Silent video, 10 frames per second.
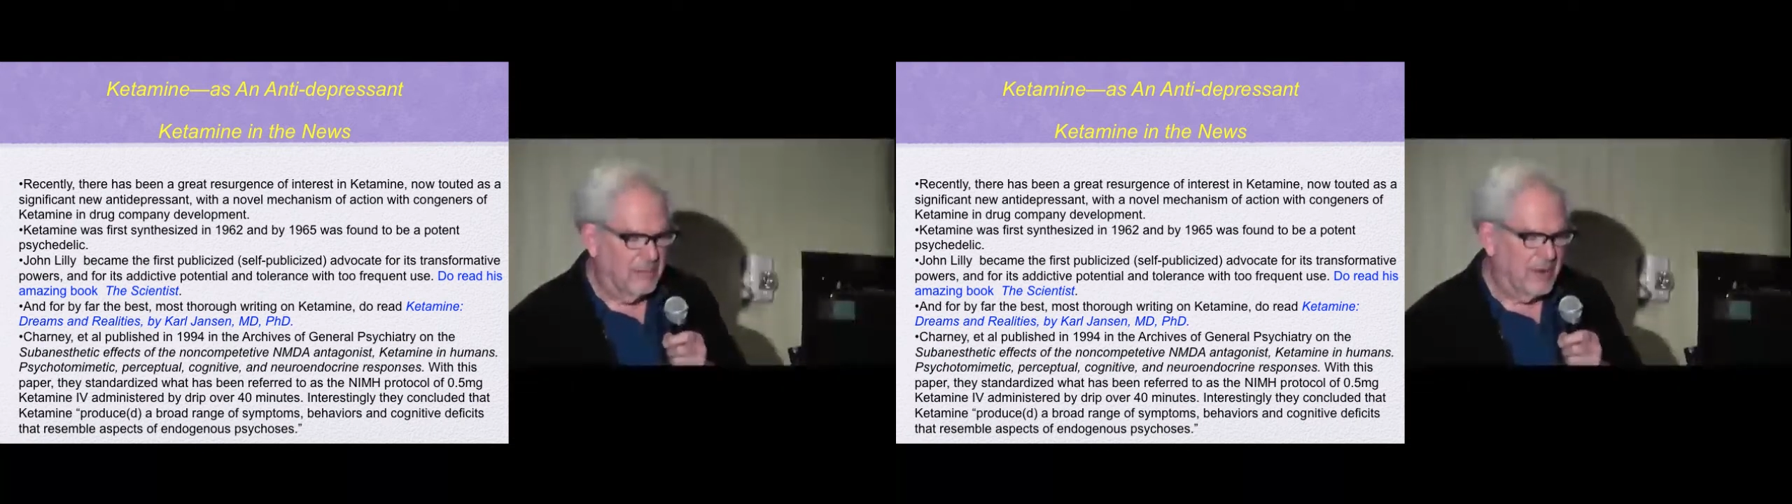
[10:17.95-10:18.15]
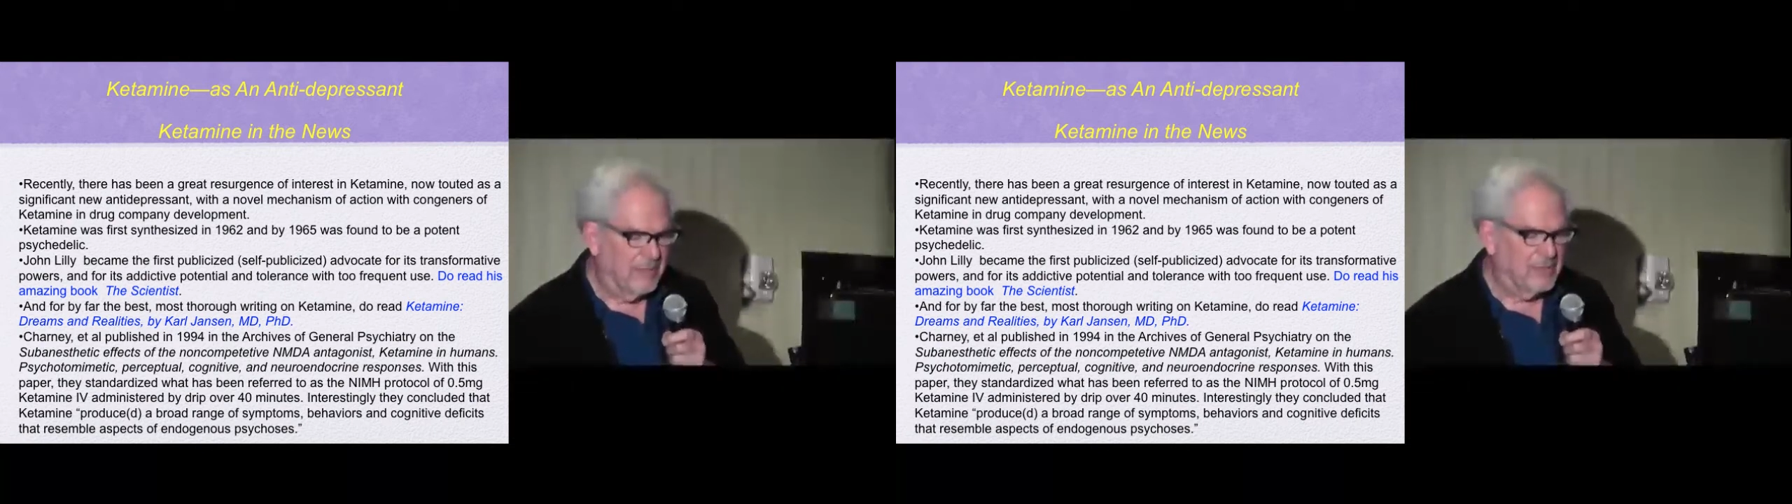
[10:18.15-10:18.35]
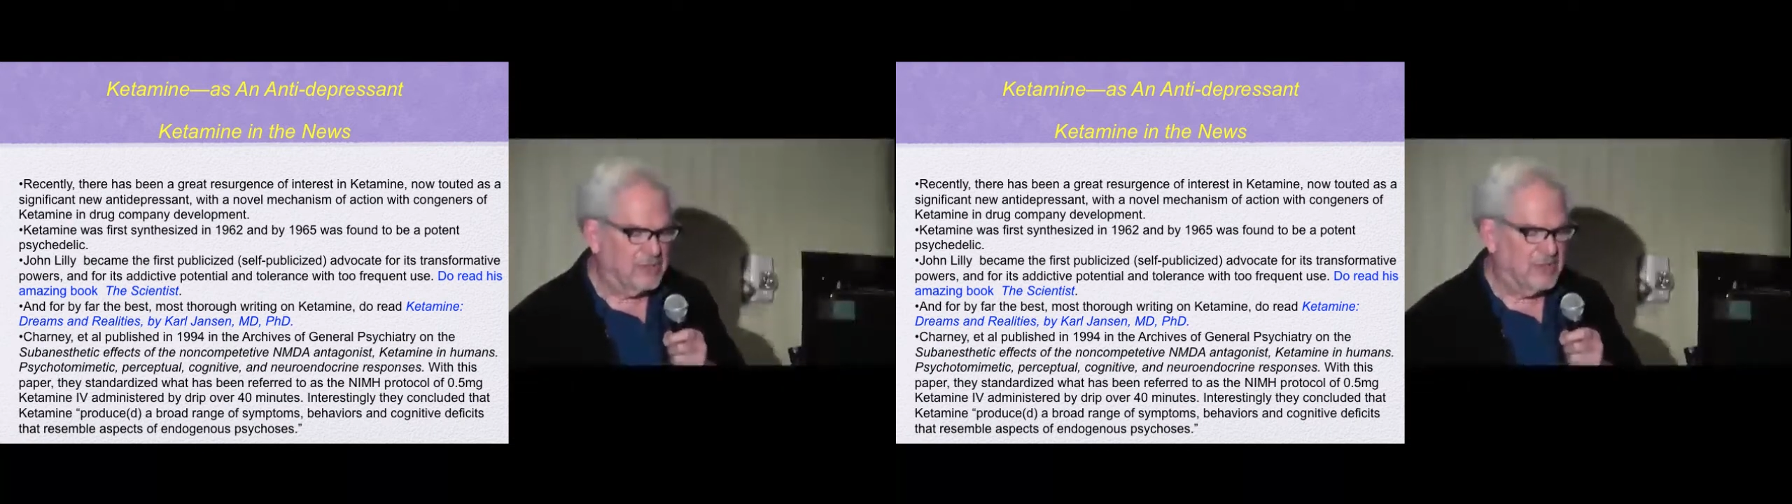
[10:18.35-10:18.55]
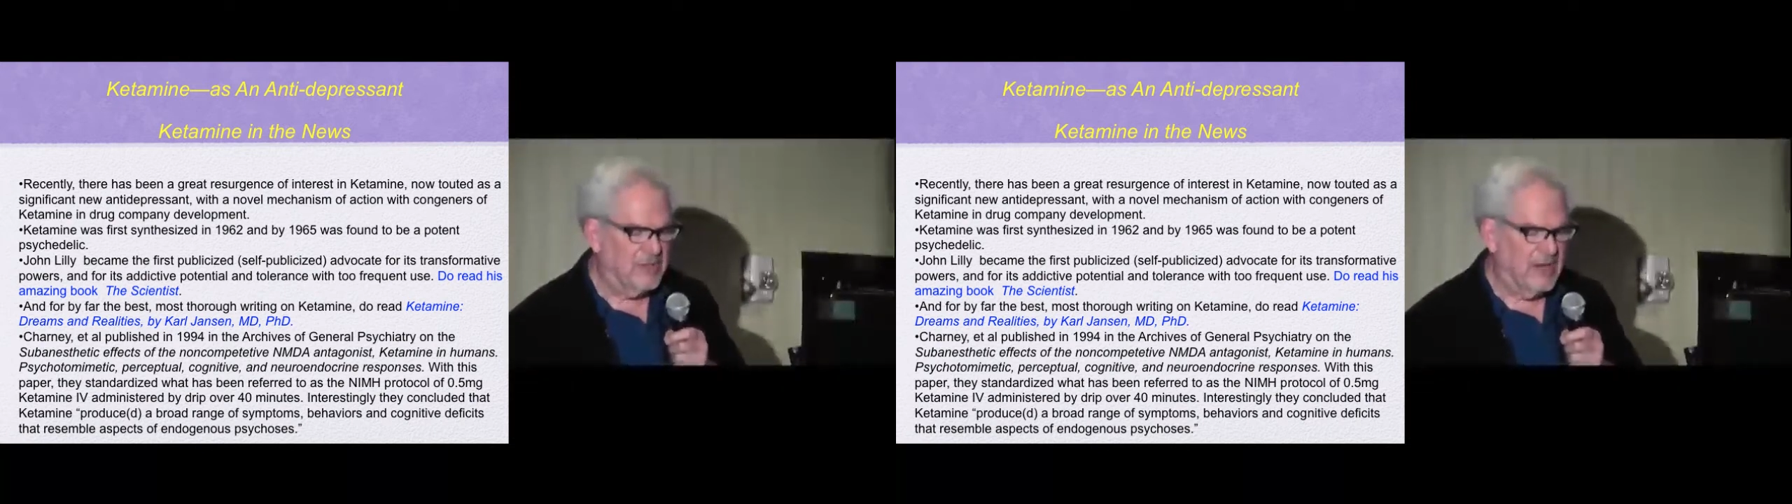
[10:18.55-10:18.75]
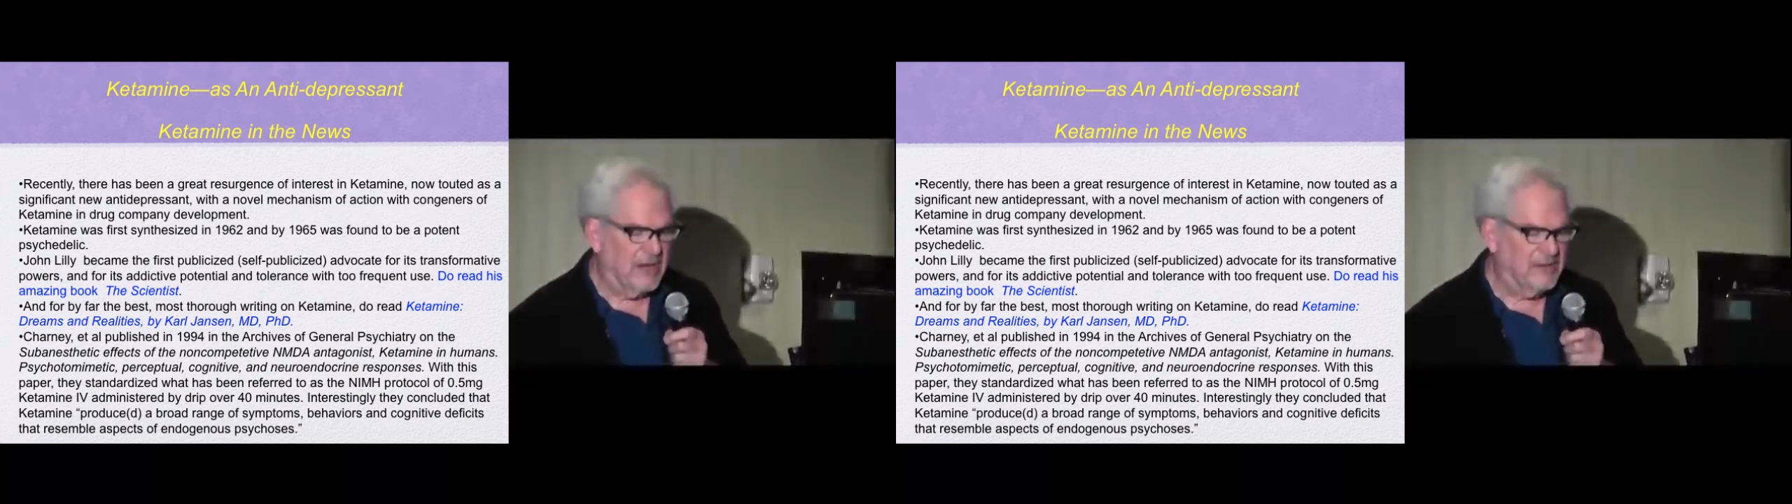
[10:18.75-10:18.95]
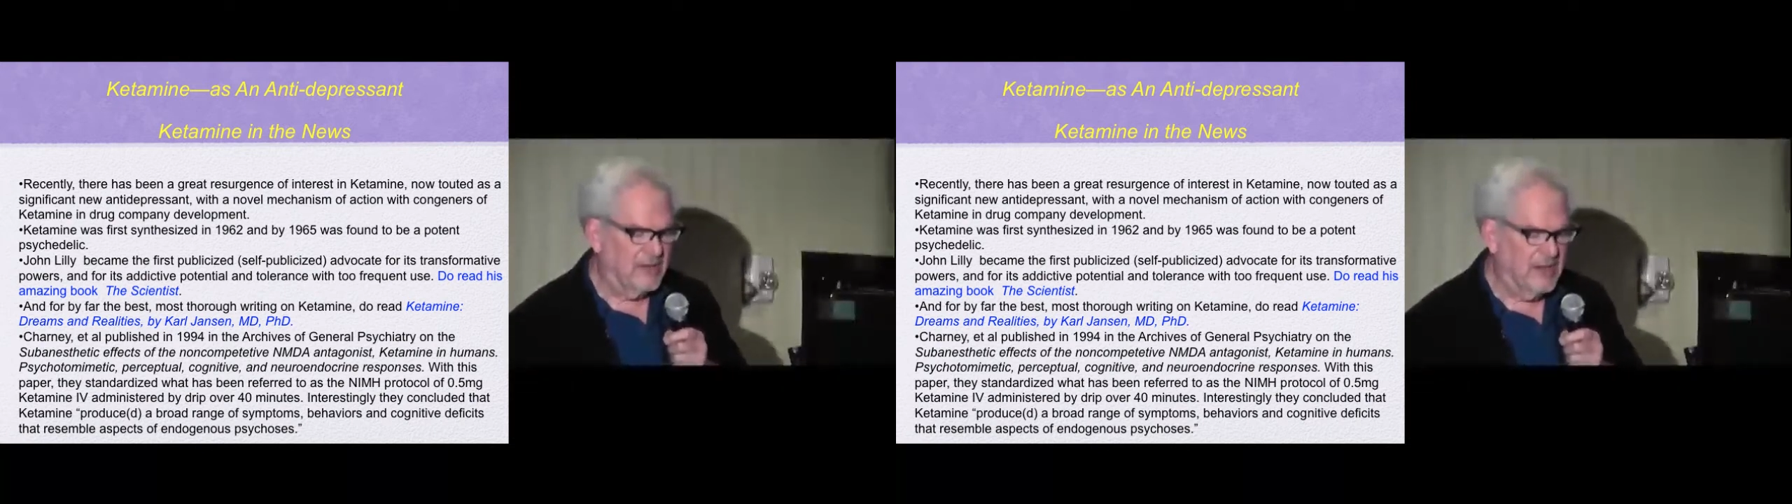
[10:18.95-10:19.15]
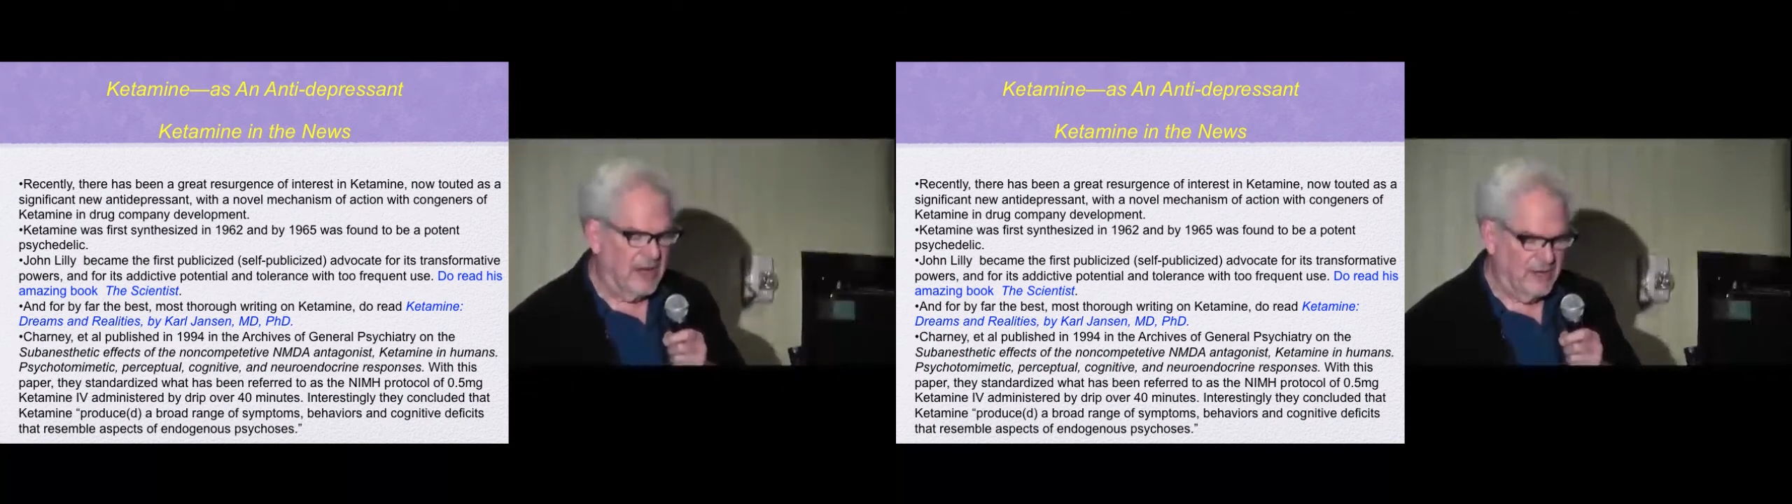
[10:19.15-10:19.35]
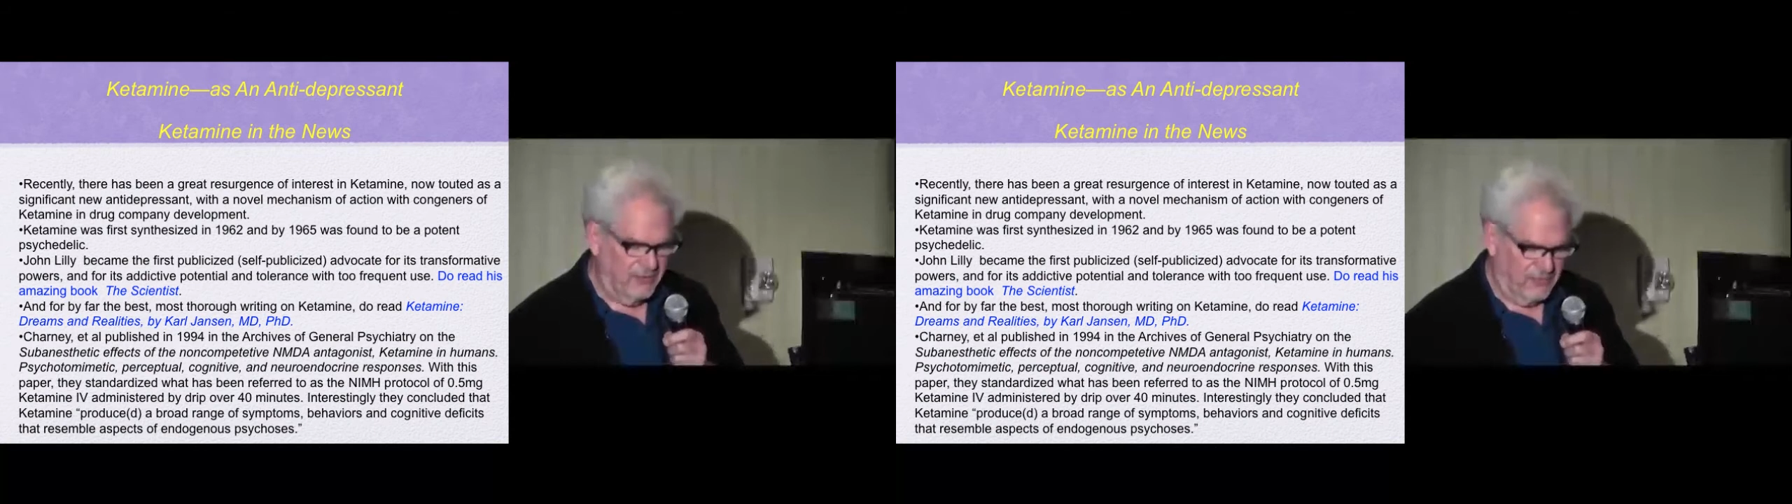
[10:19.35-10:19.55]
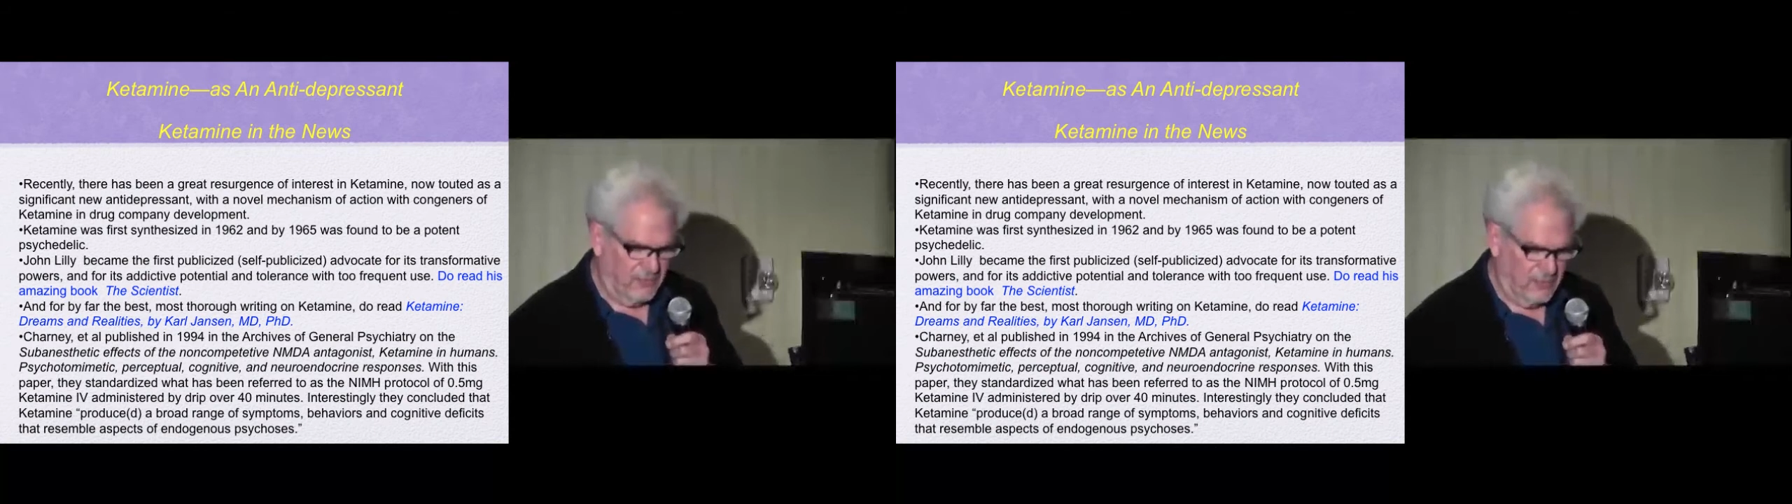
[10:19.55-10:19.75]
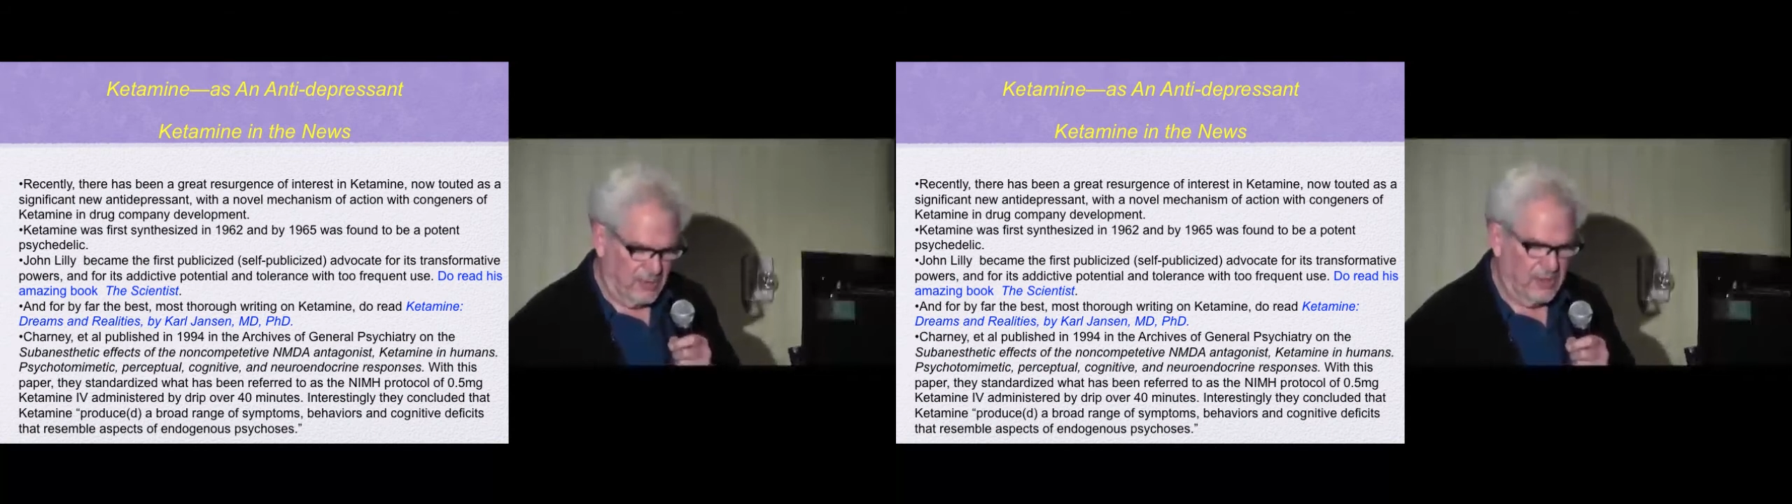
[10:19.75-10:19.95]
published in
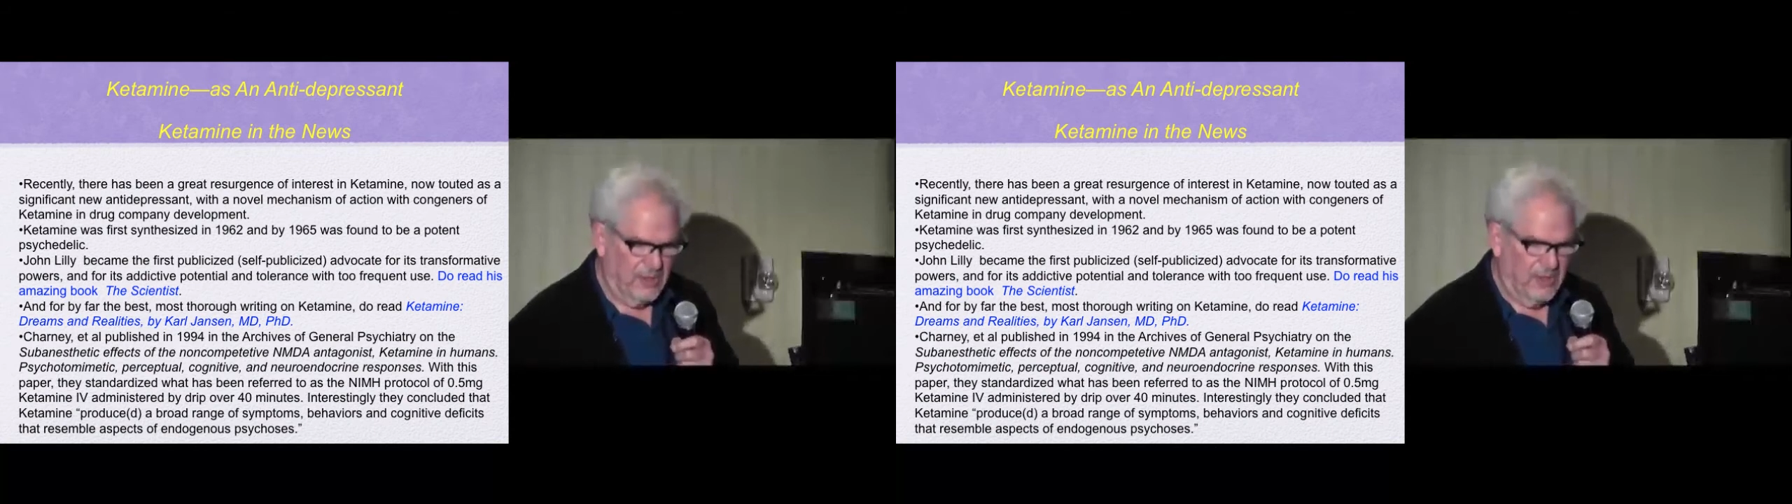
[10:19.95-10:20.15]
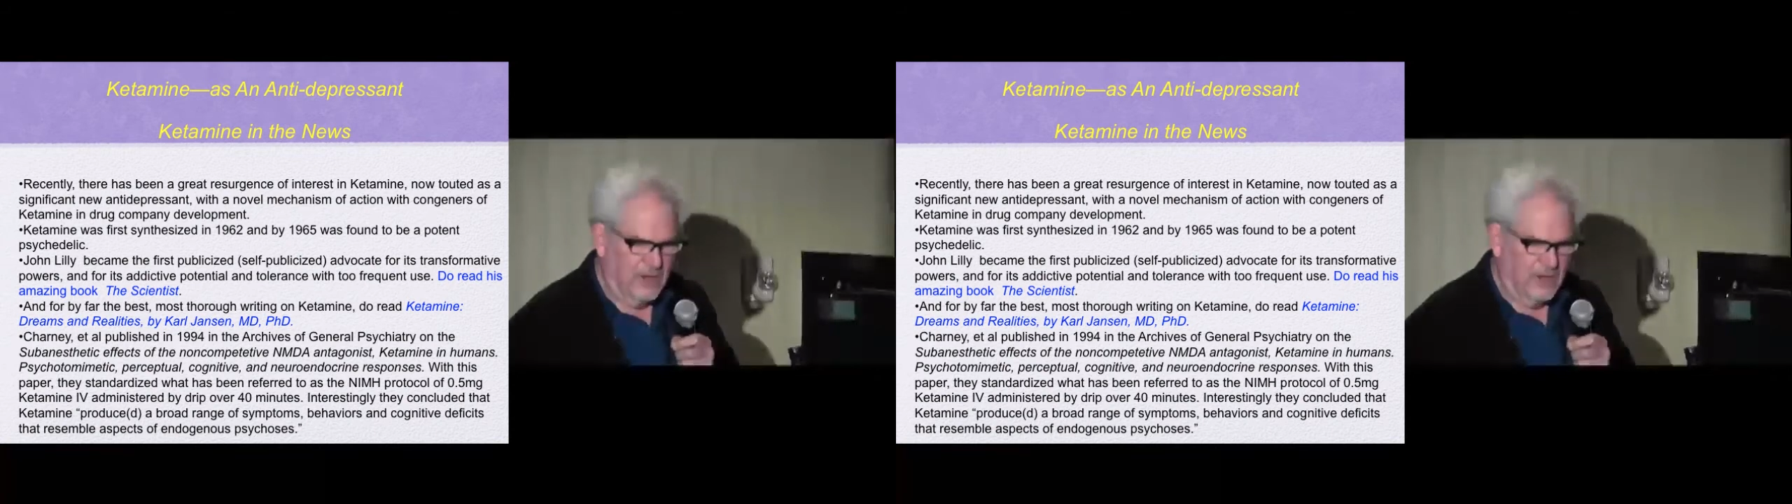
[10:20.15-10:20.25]
1994